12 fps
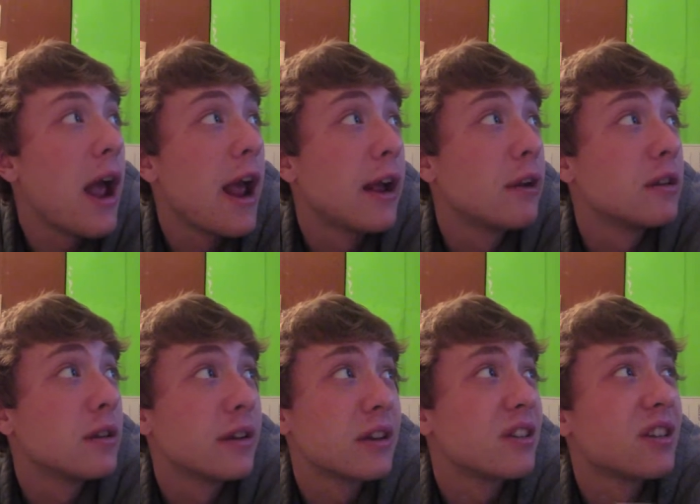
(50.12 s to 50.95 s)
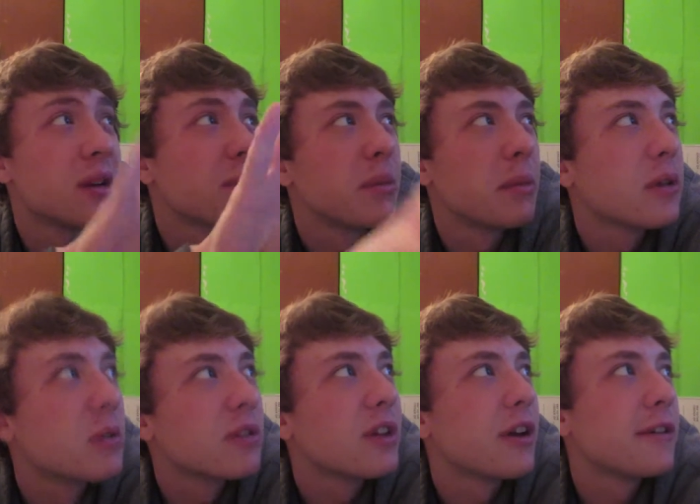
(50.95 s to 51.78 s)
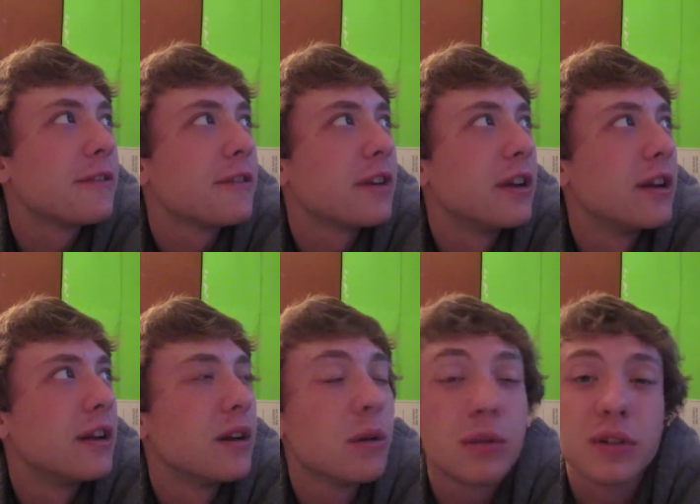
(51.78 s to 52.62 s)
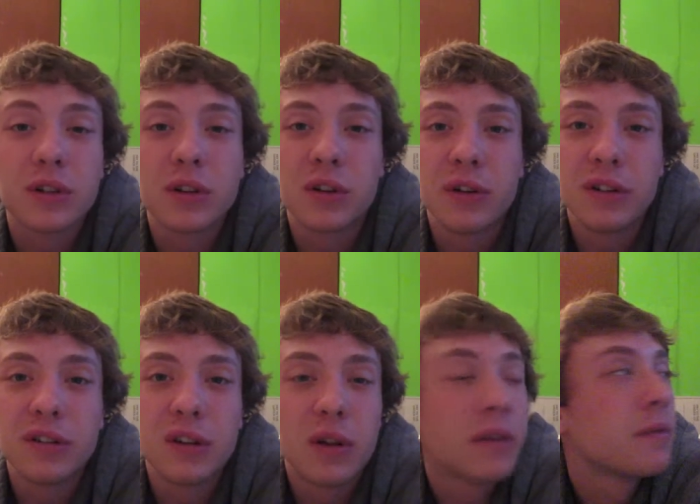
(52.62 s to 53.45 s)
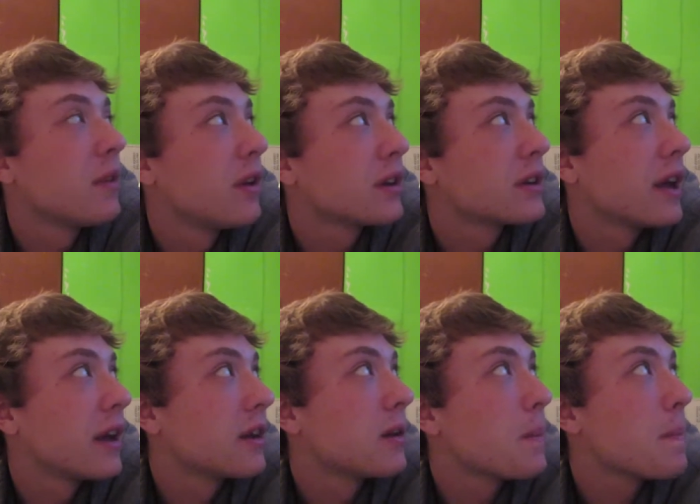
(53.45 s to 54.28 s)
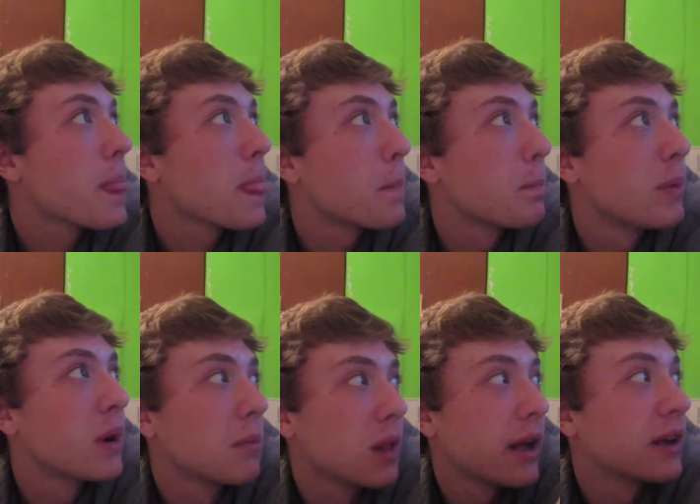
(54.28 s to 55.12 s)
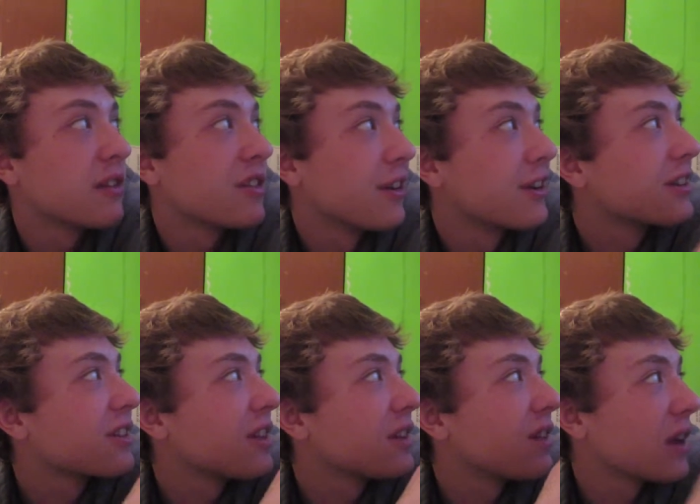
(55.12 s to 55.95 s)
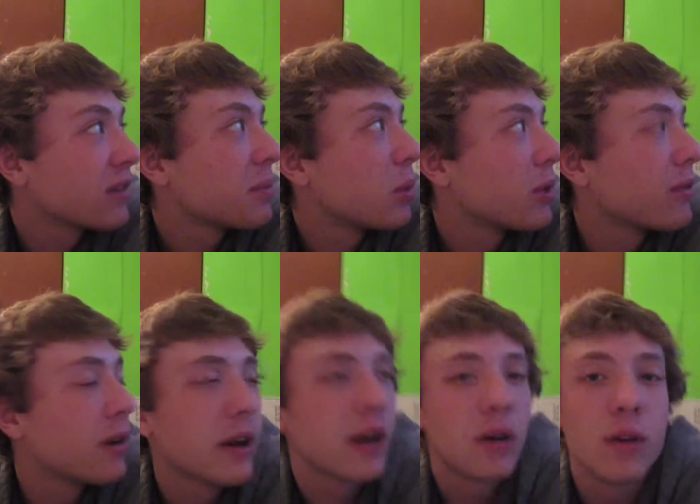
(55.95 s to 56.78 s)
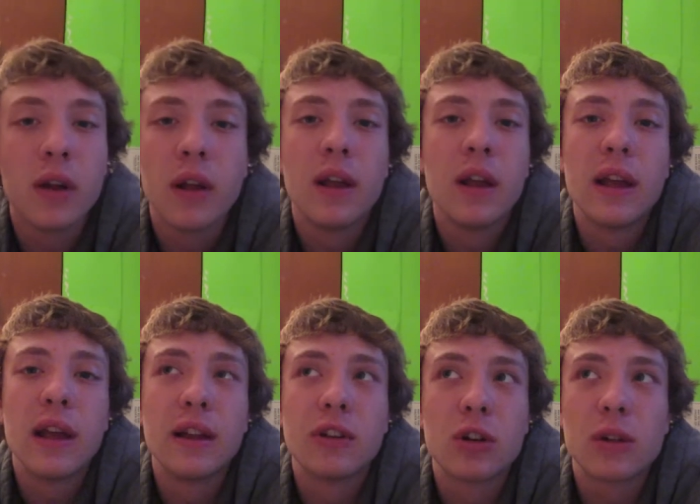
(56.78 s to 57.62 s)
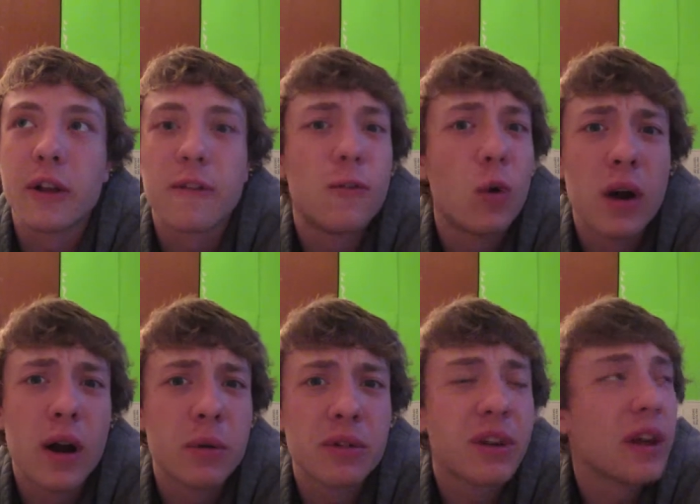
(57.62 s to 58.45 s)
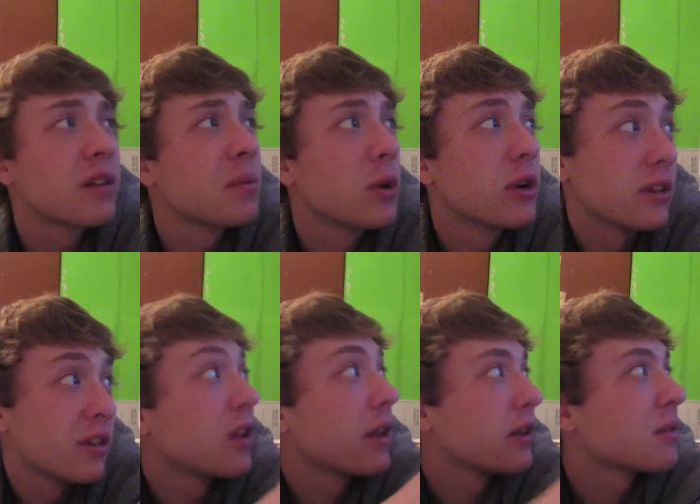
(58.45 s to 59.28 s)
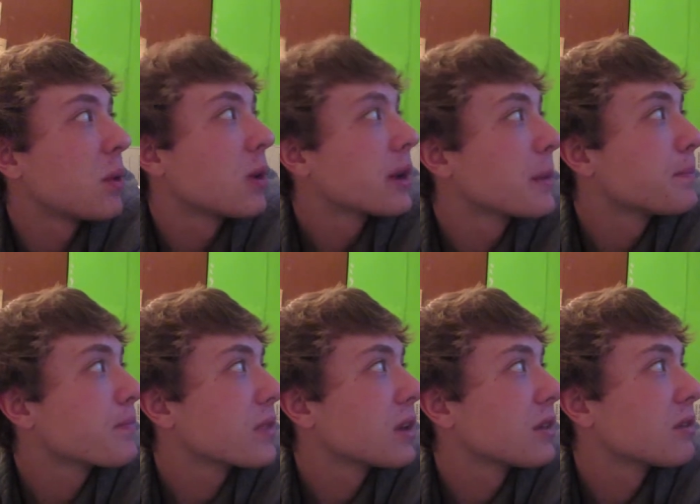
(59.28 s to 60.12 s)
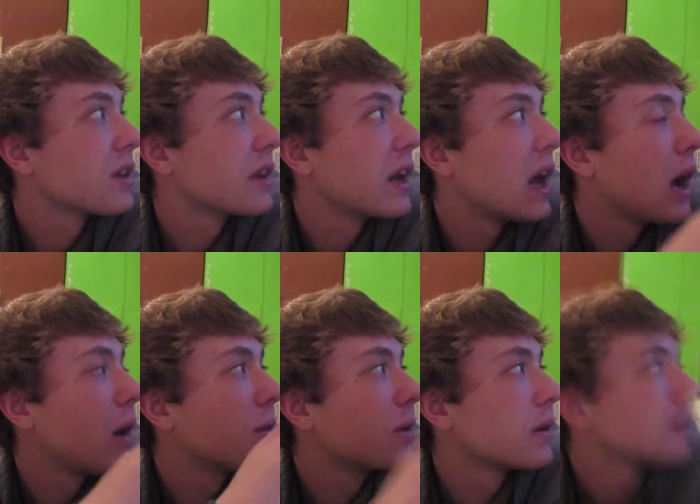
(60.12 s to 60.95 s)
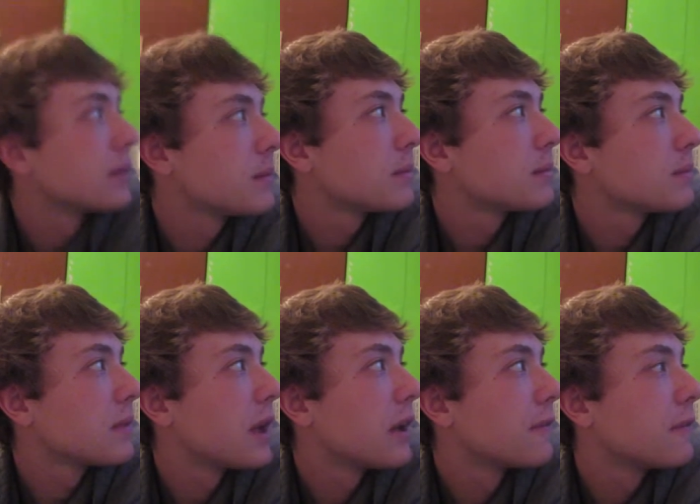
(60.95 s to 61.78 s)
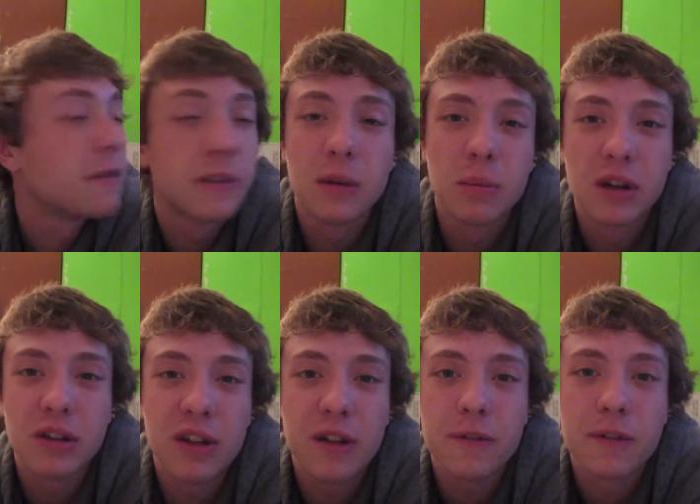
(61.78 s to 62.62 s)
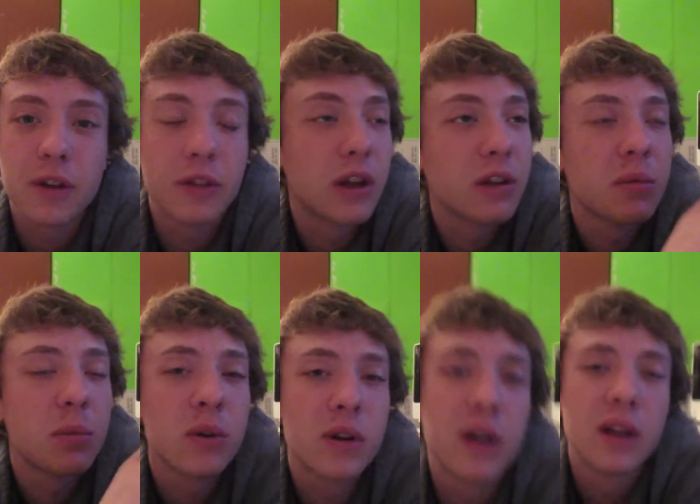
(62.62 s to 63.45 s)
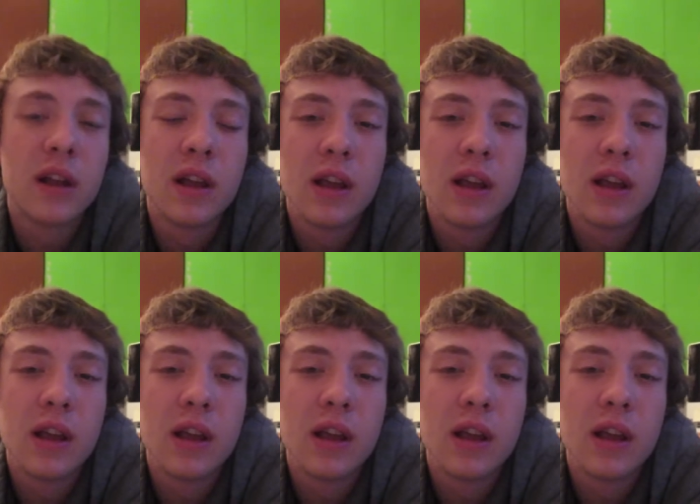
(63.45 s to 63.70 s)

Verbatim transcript: and like sync up some other stuff, and it was a crazy long vlog to edit, but I'm glad it's done. It's it's exporting right now. It took like four hours to export. It's still exporting. There's like an hour and 15 minutes left on the export